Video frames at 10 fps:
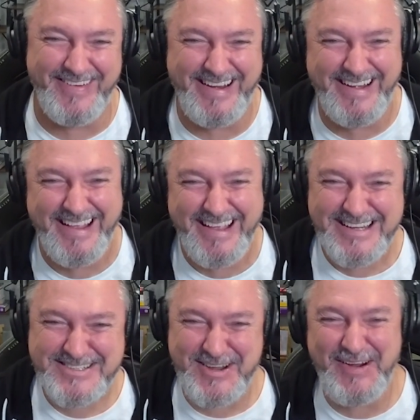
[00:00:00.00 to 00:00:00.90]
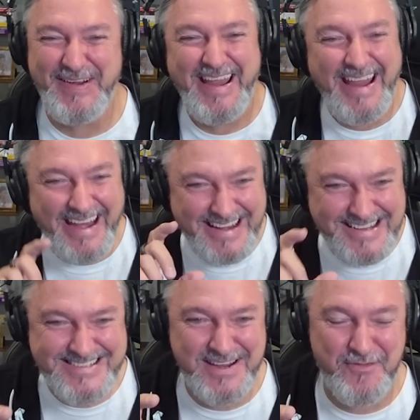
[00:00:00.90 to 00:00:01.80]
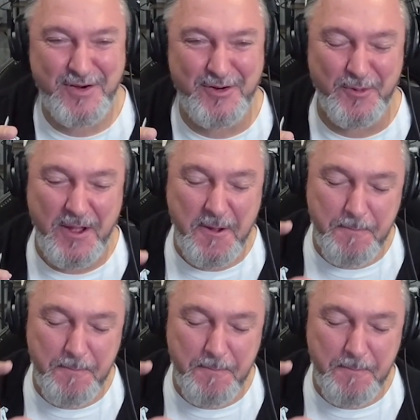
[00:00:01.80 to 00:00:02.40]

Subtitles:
Right? So it is difficult.